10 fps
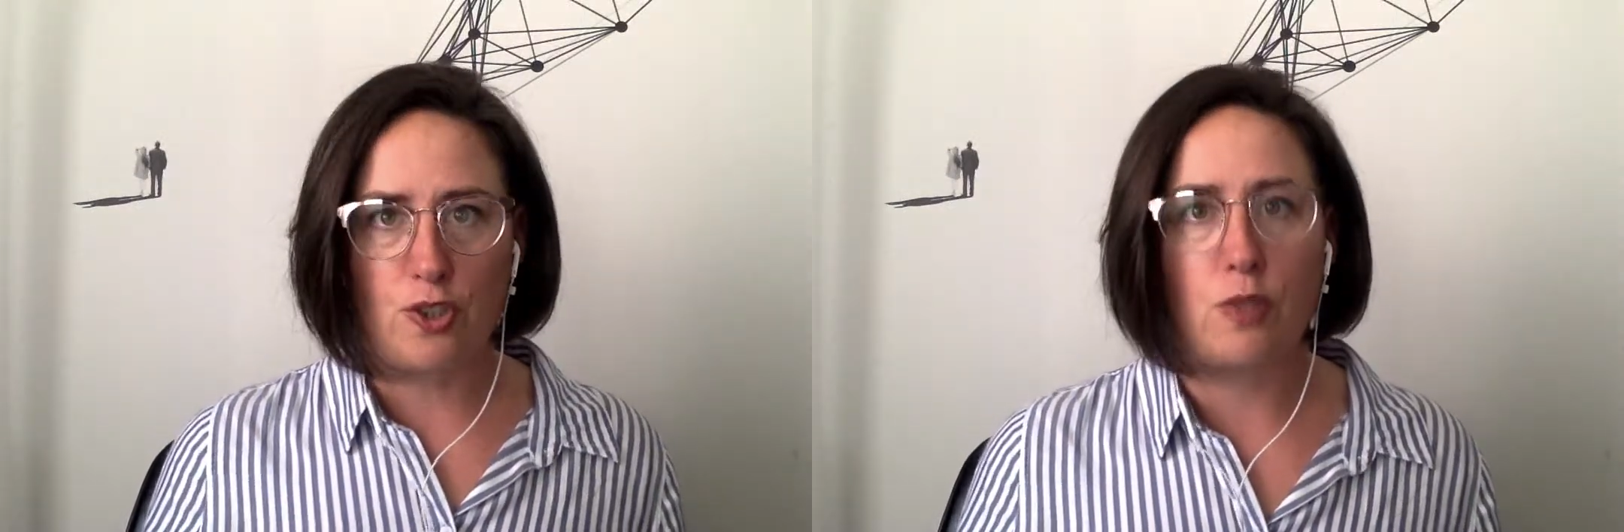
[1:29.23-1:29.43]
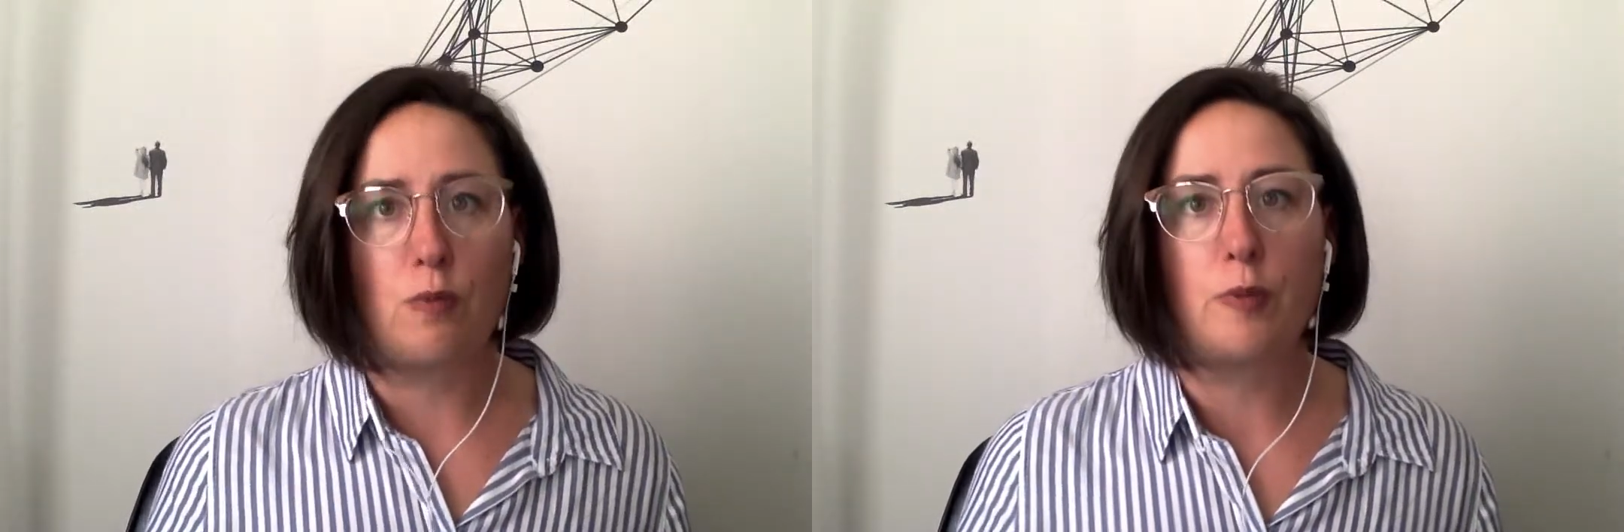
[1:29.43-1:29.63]

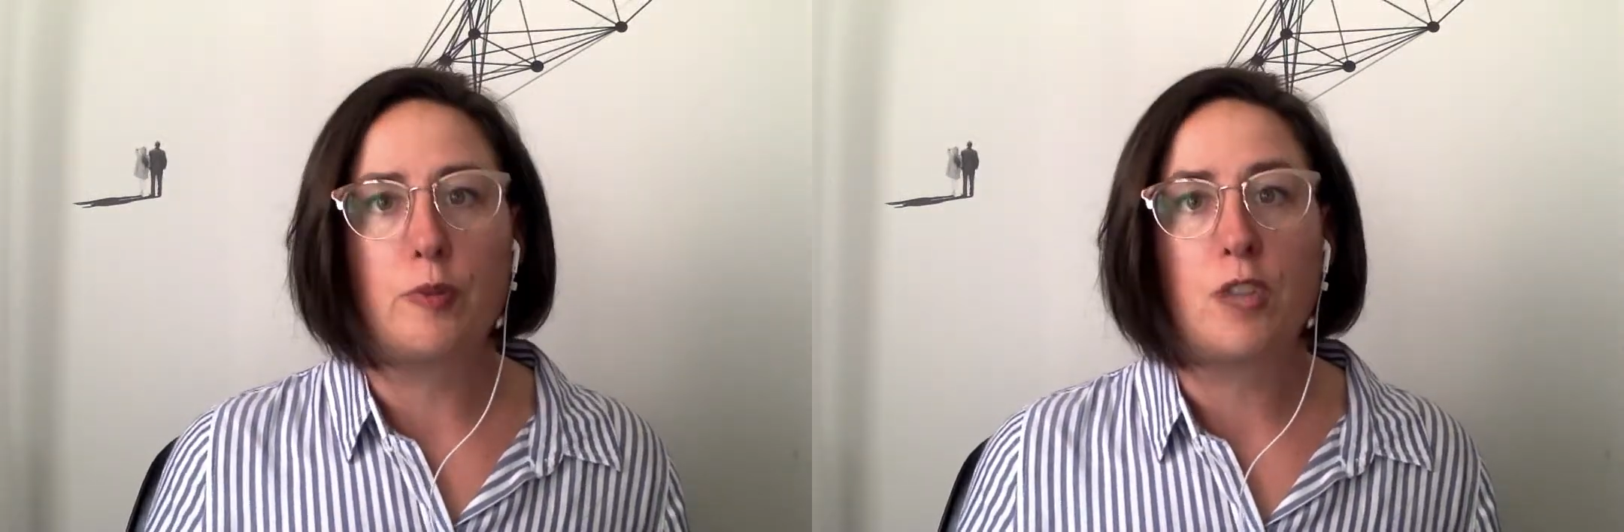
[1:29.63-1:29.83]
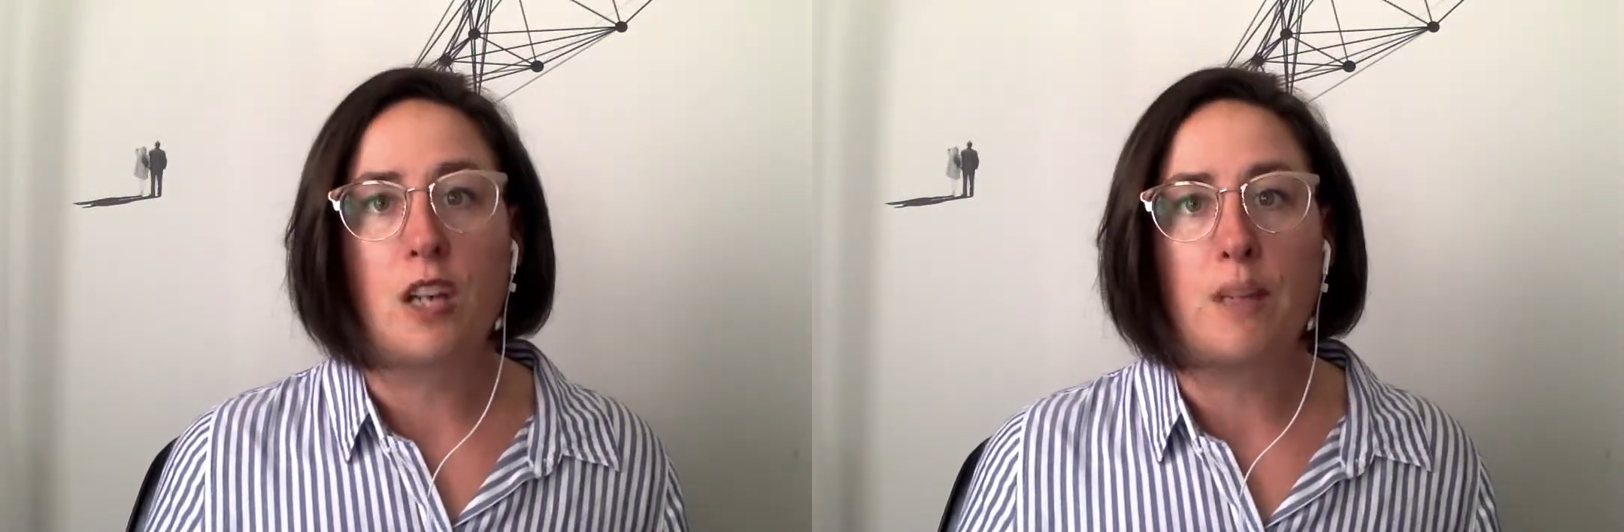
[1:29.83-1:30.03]
So we
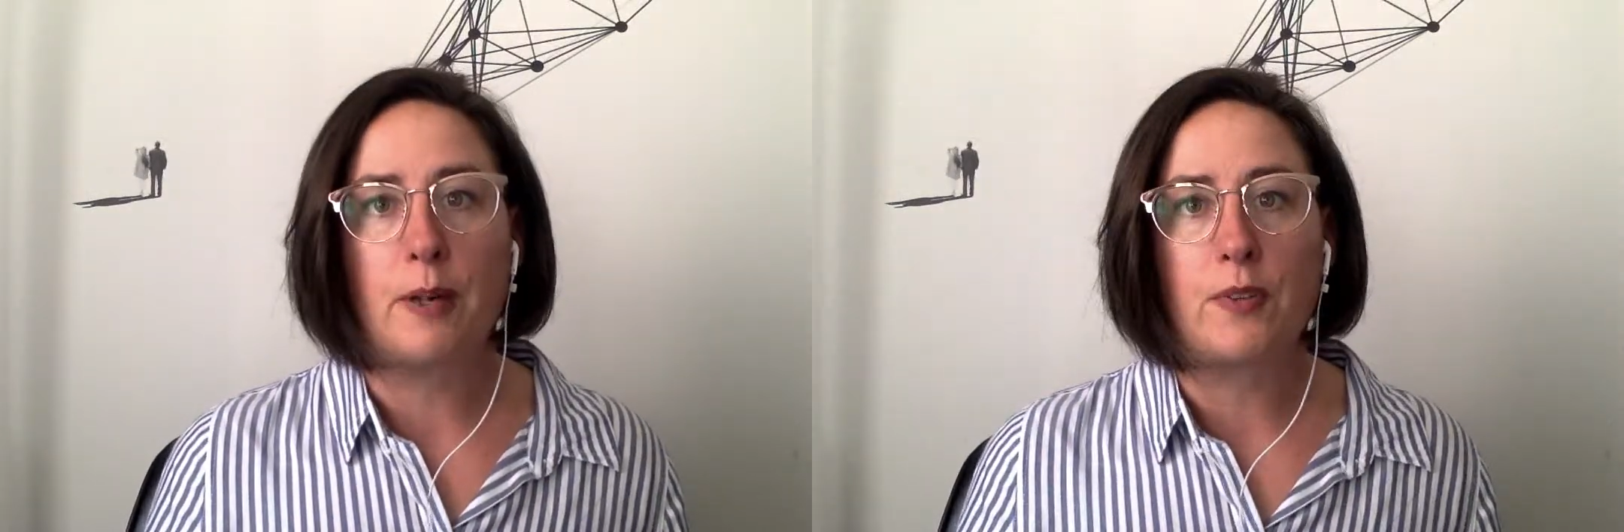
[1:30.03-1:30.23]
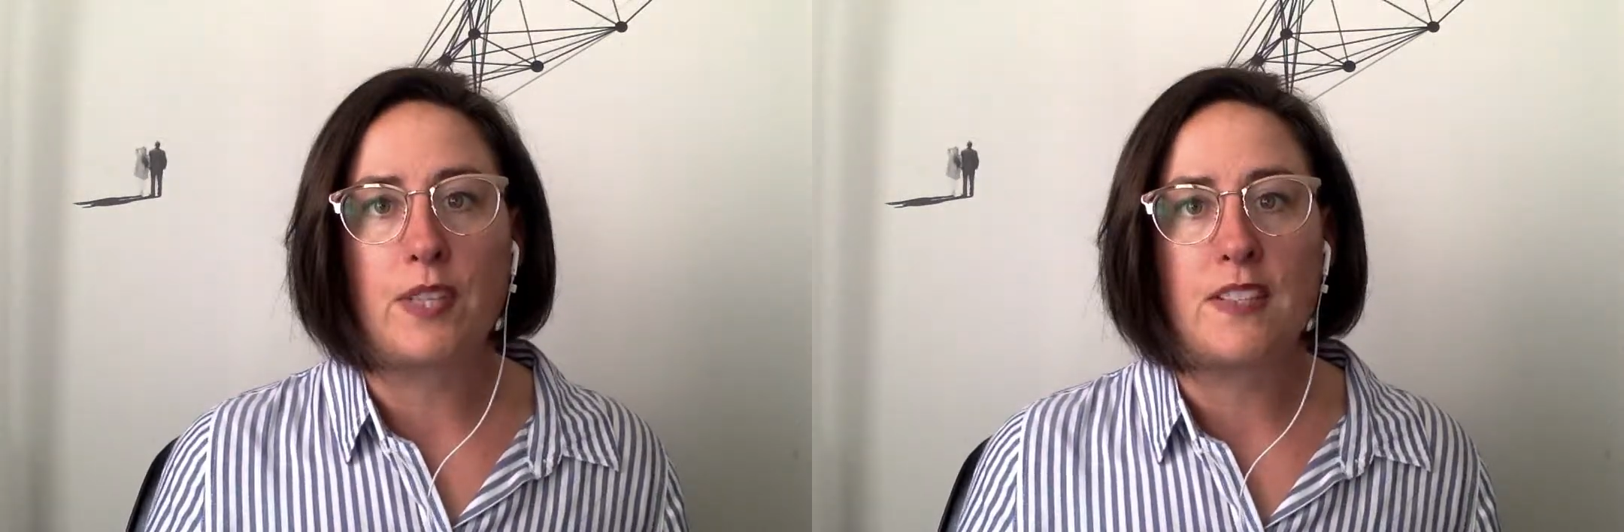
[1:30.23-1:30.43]
will talk
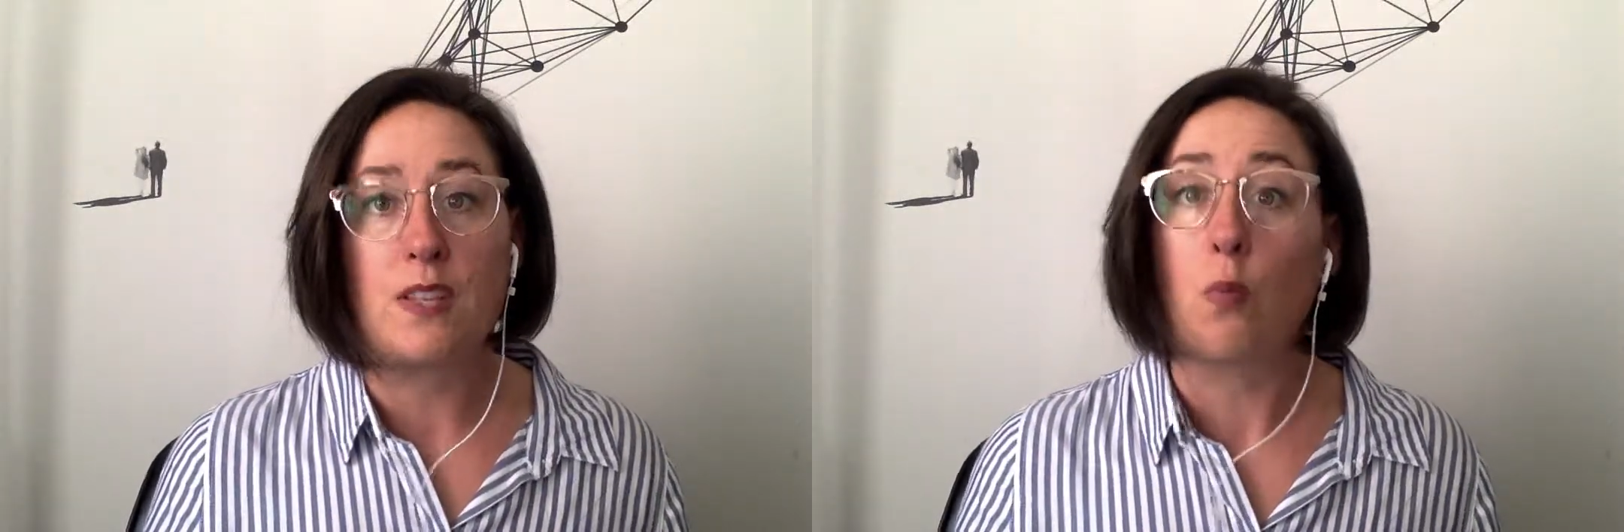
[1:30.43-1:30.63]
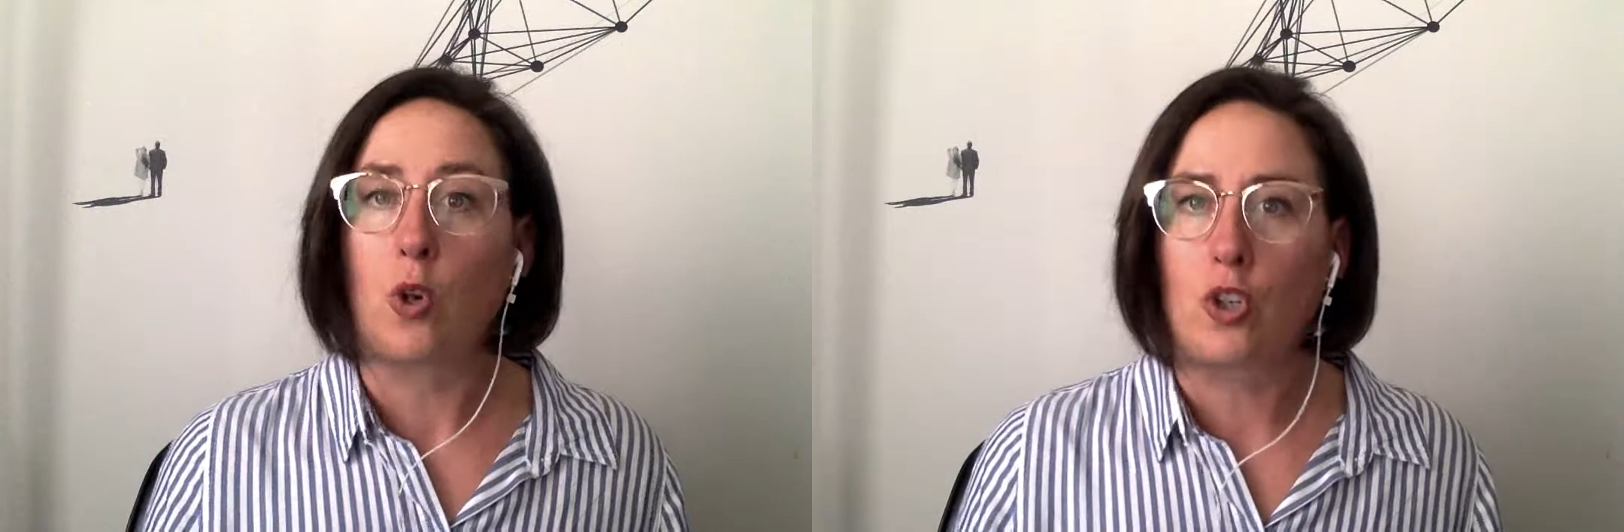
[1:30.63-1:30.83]
about things
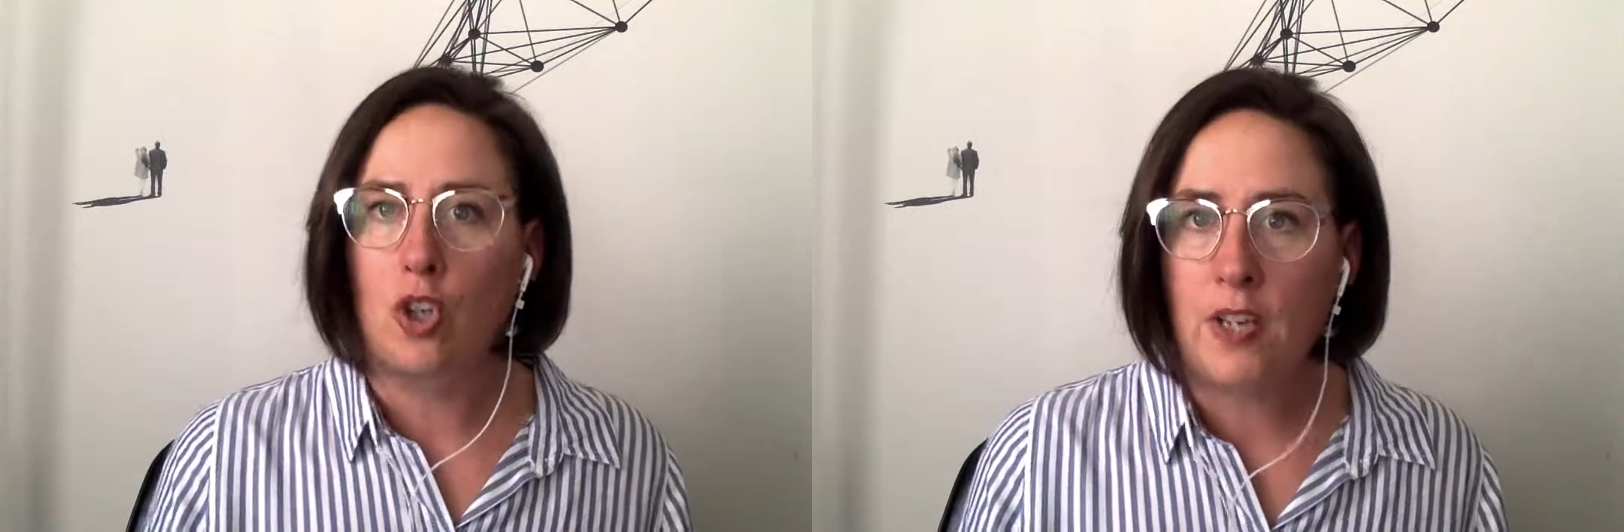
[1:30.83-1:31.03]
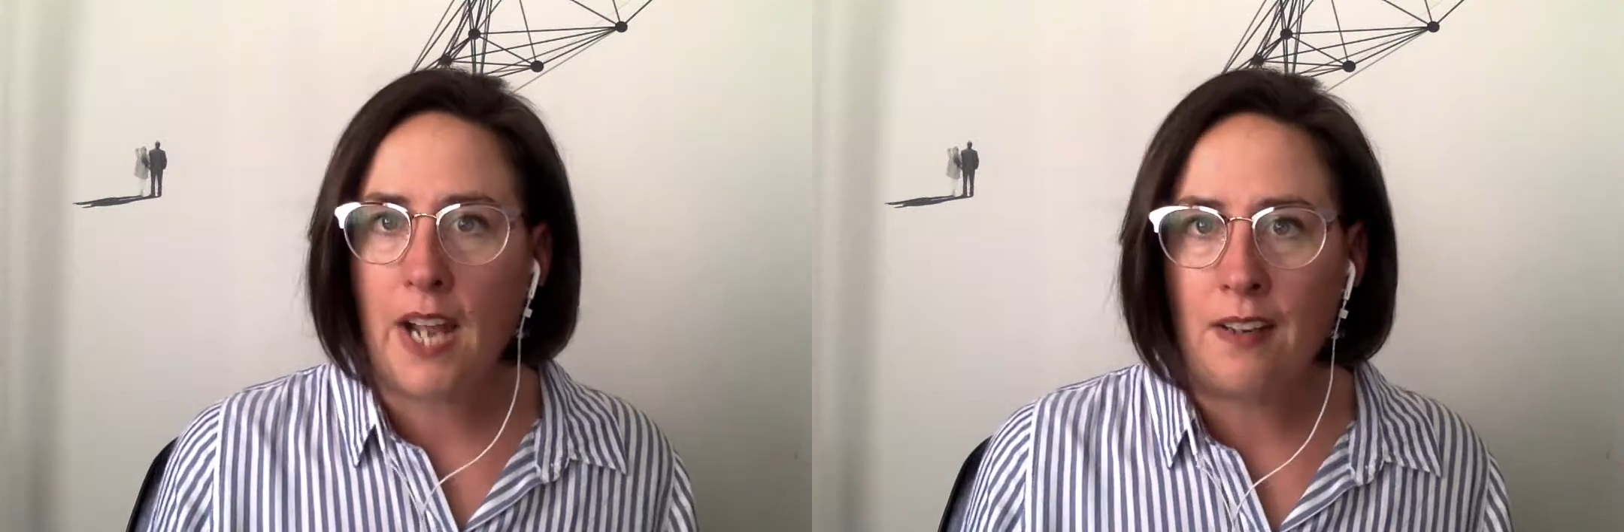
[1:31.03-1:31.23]
that we're
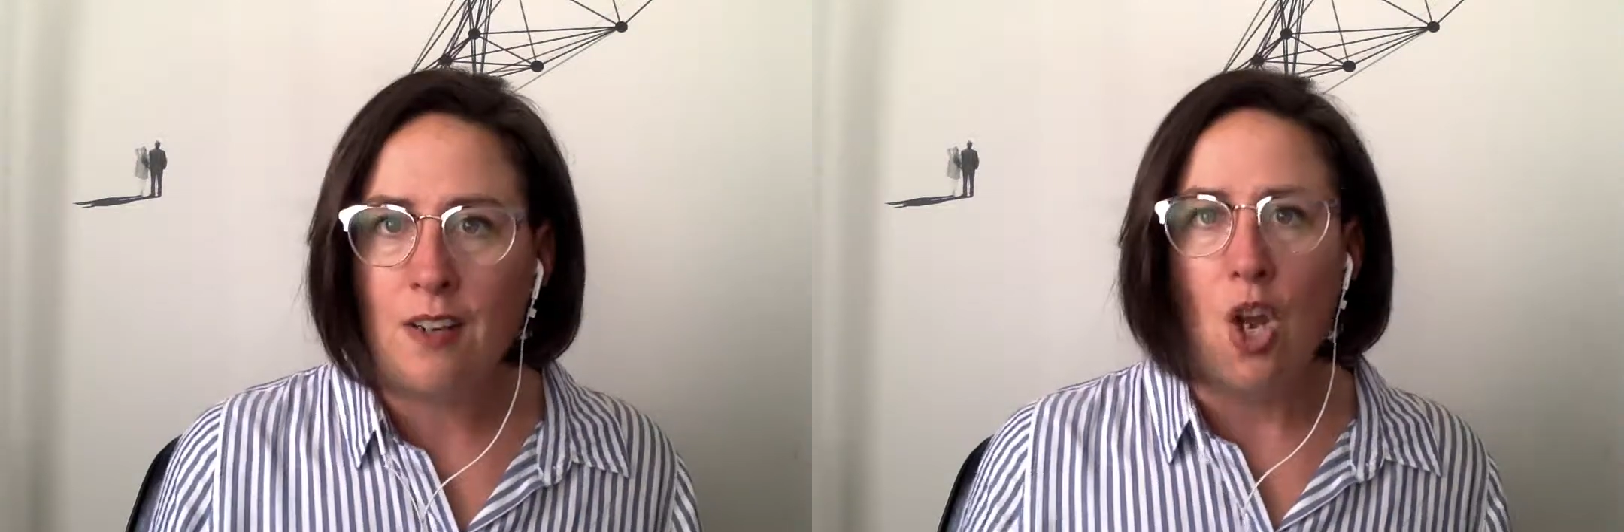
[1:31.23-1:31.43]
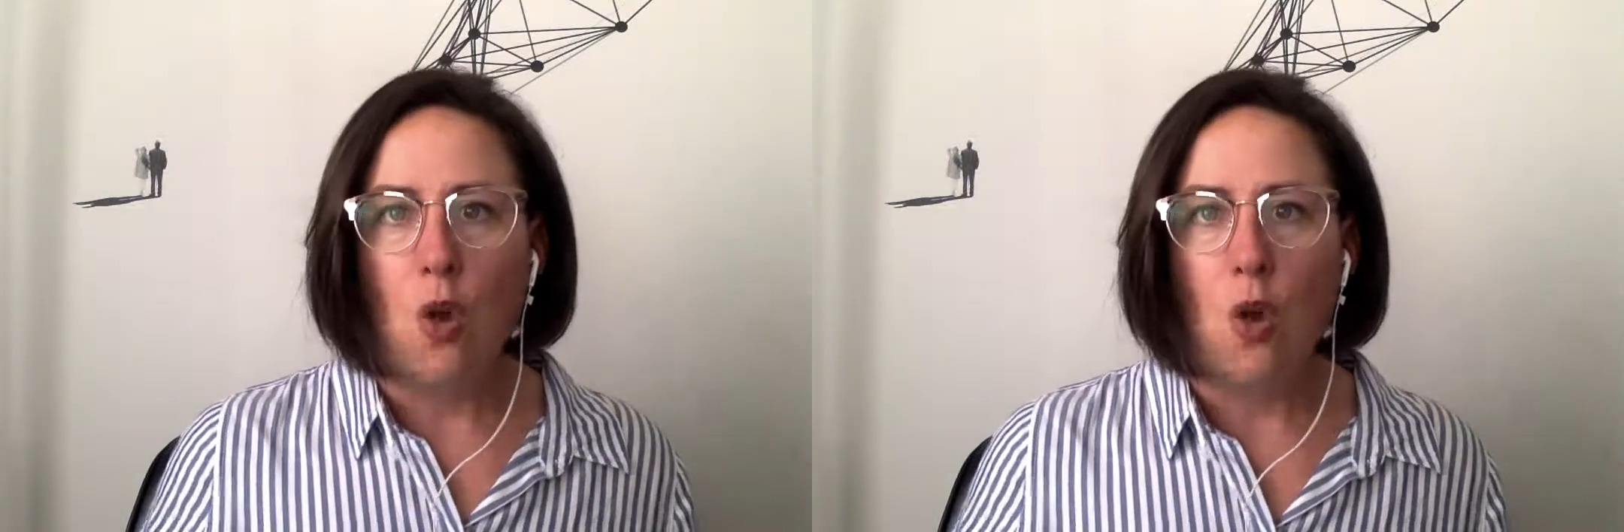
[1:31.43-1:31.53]
good at.